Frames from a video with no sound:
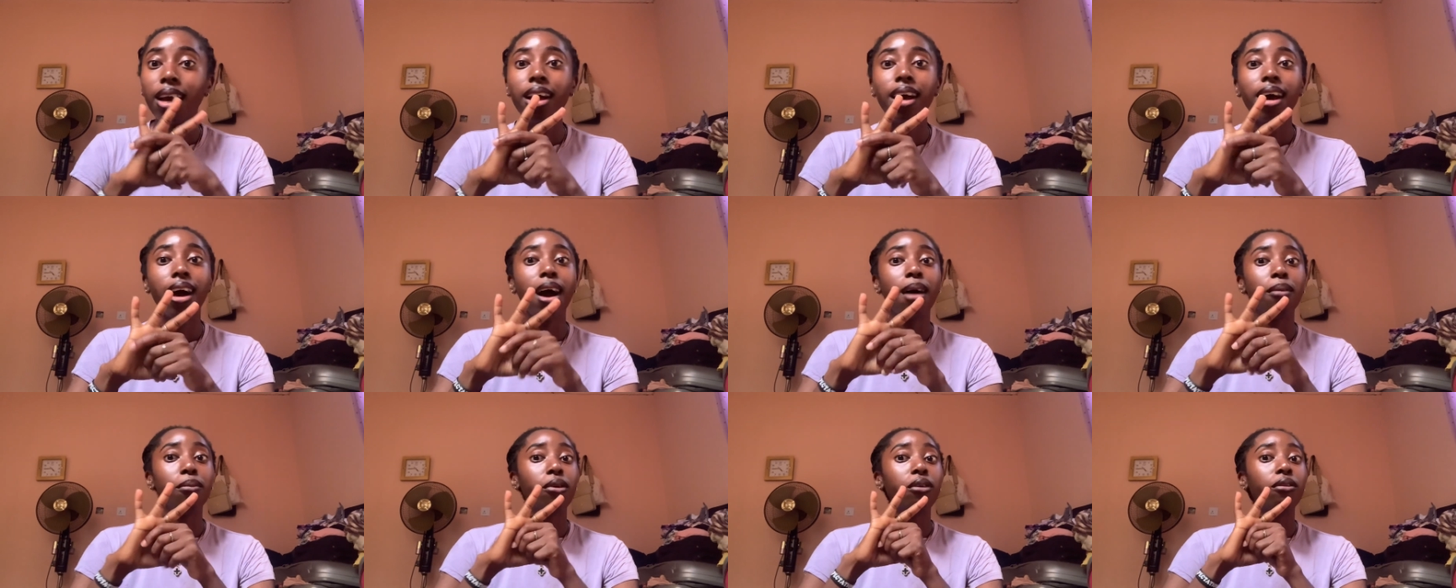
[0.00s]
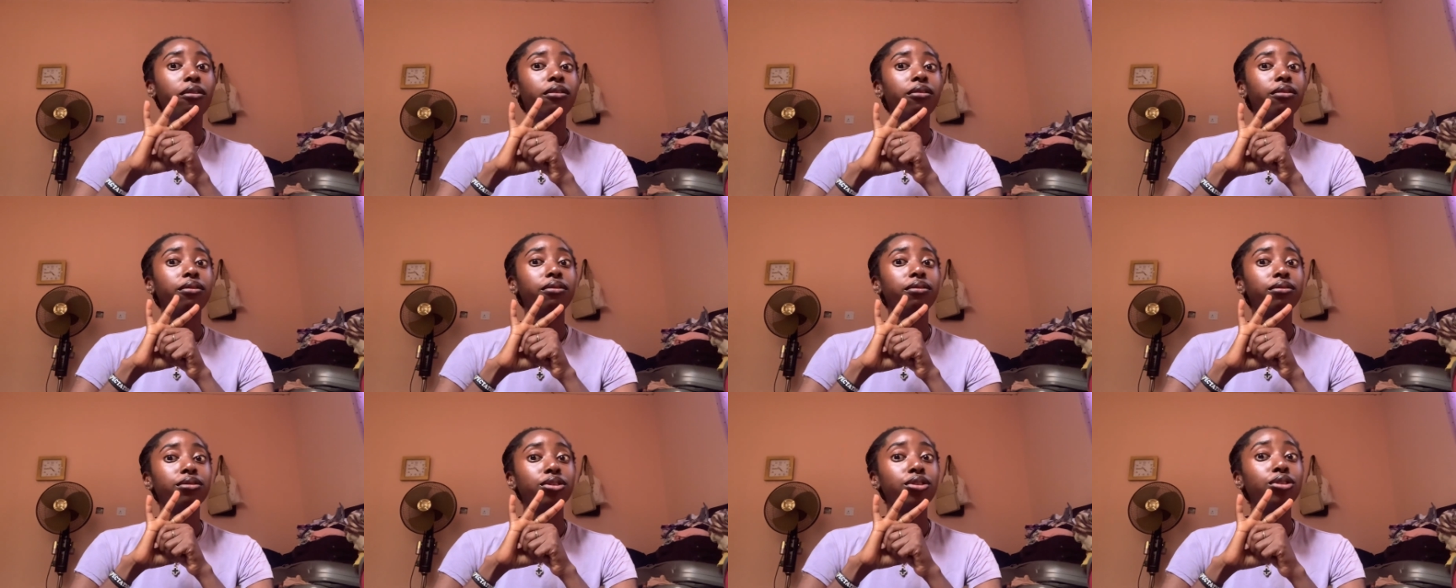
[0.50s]
I'm not
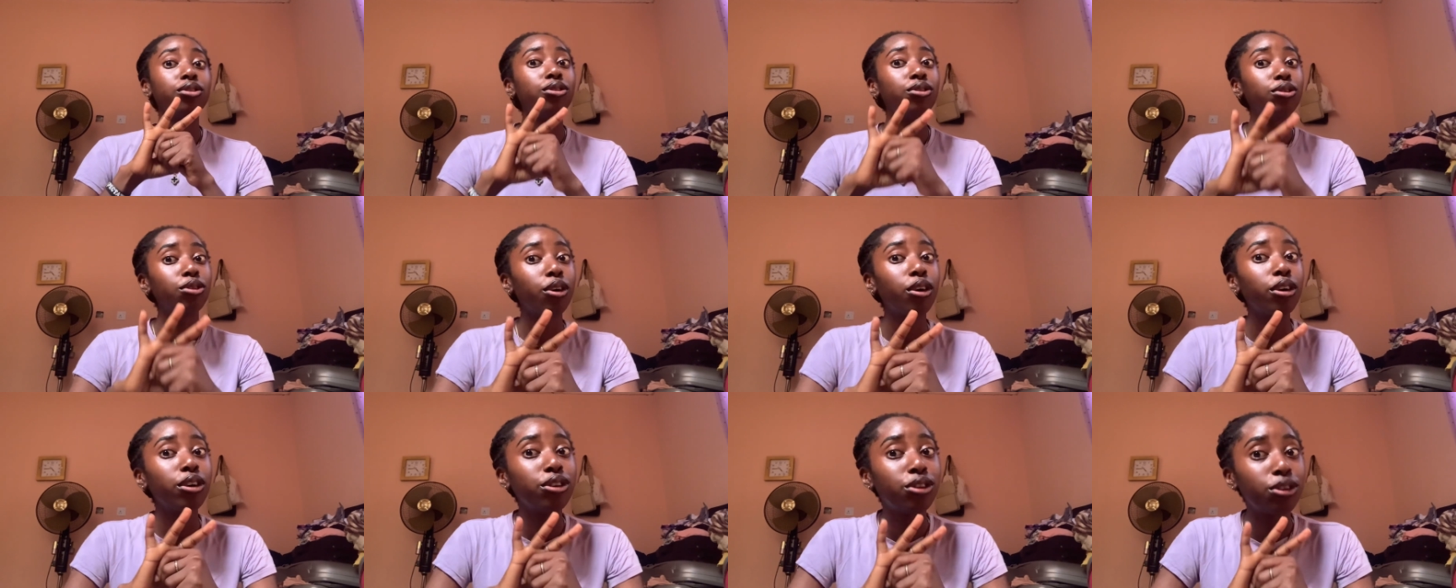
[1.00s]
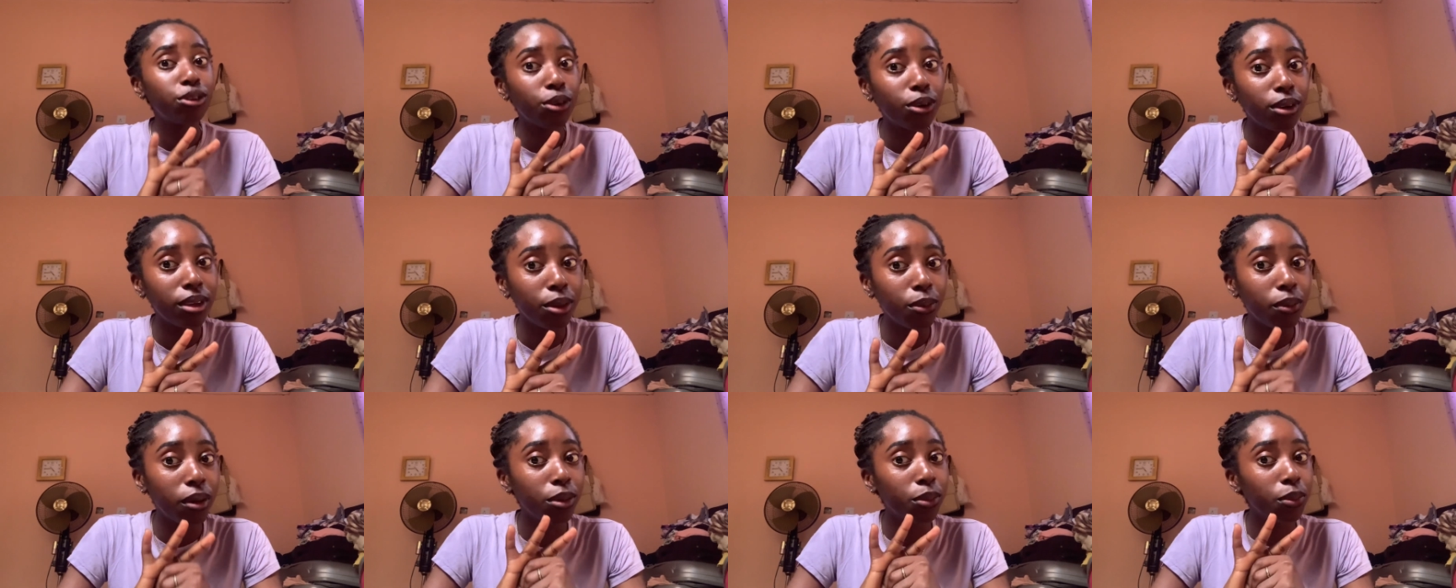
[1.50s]
sure they
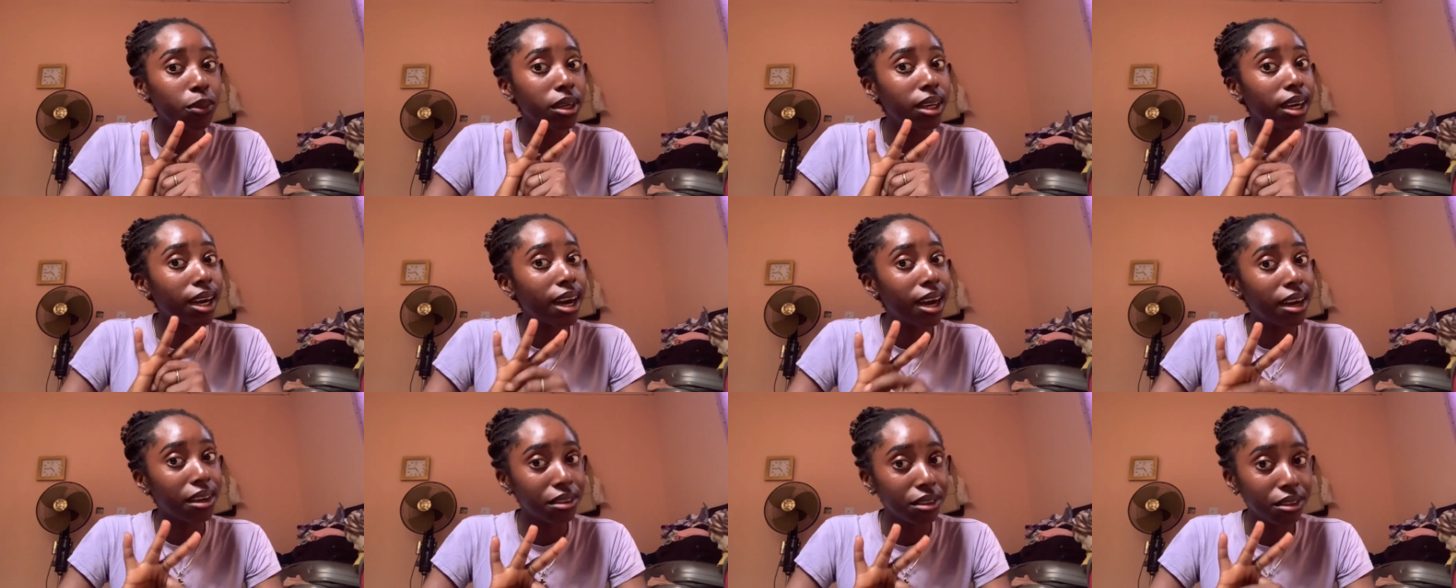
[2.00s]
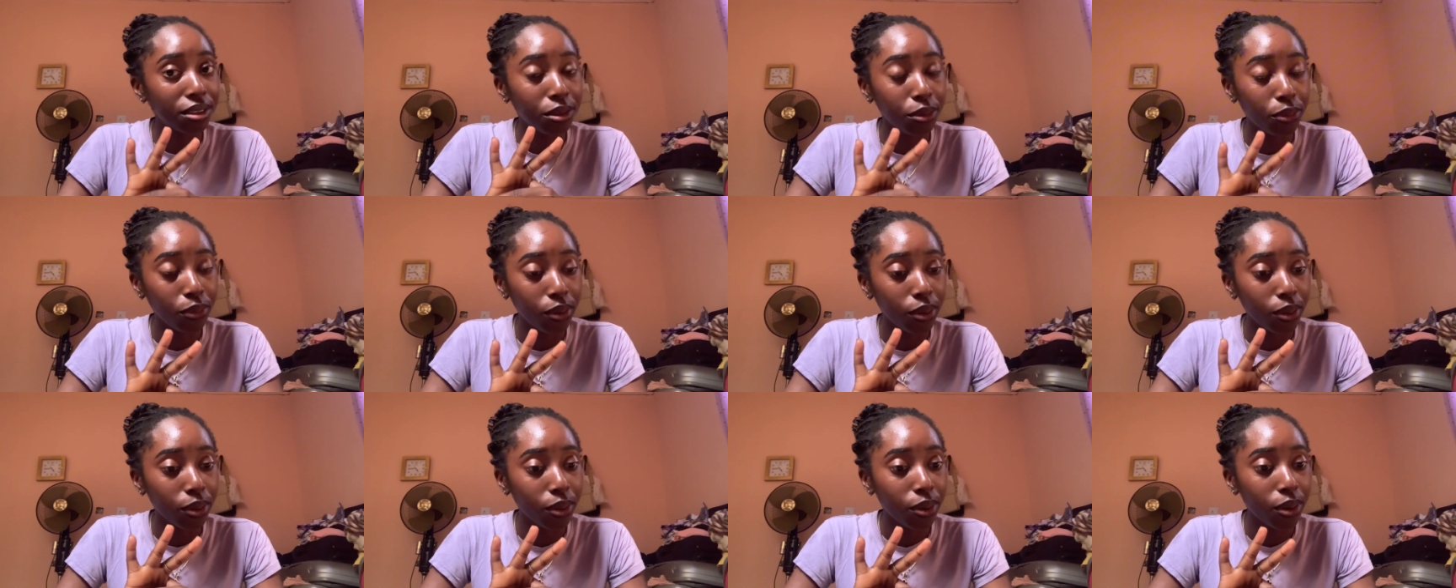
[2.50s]
were the one that carried it
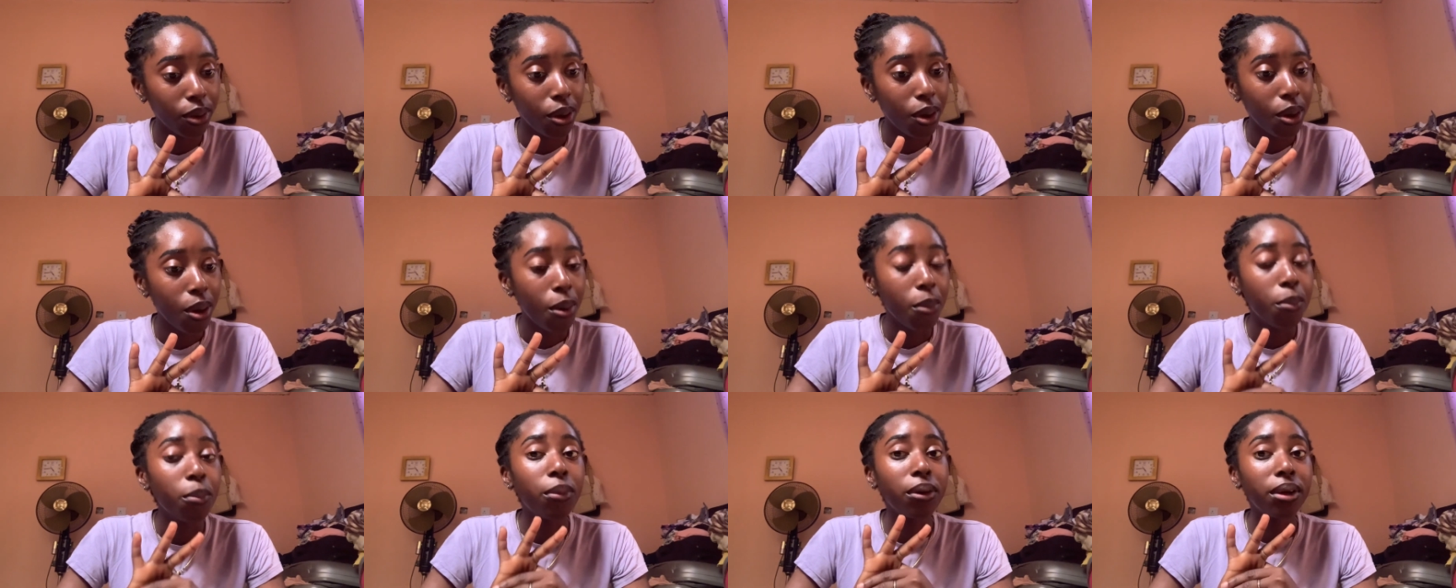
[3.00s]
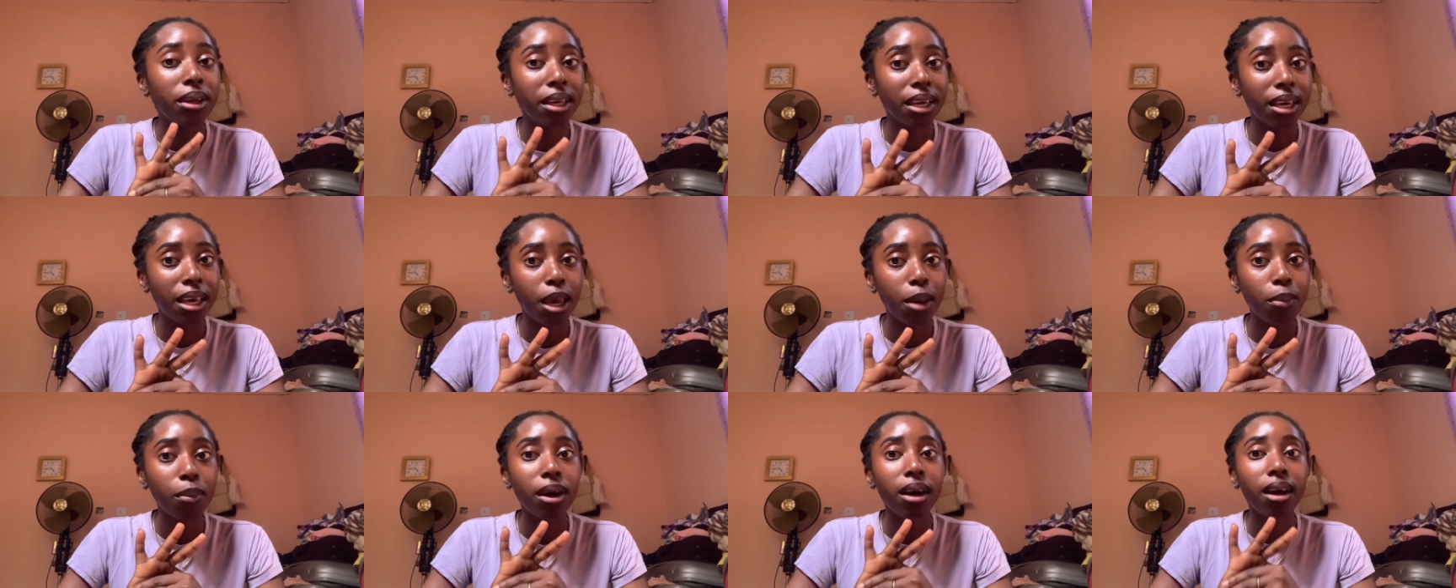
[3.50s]
away. But they
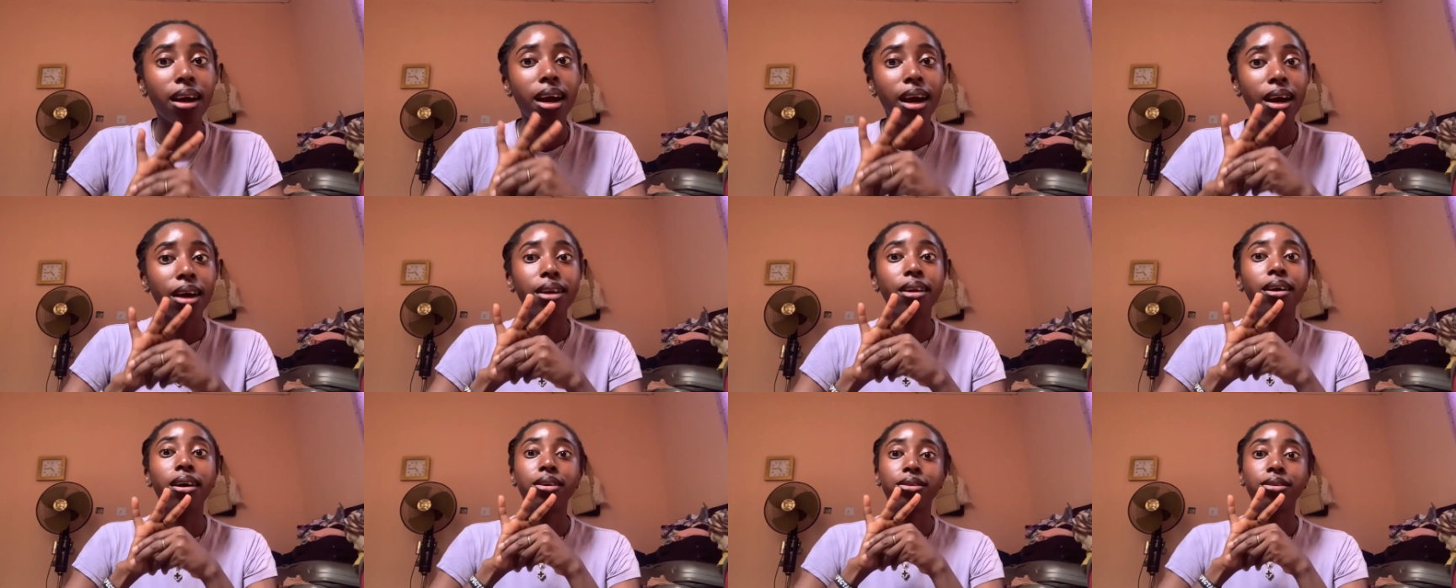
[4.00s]
came and carried our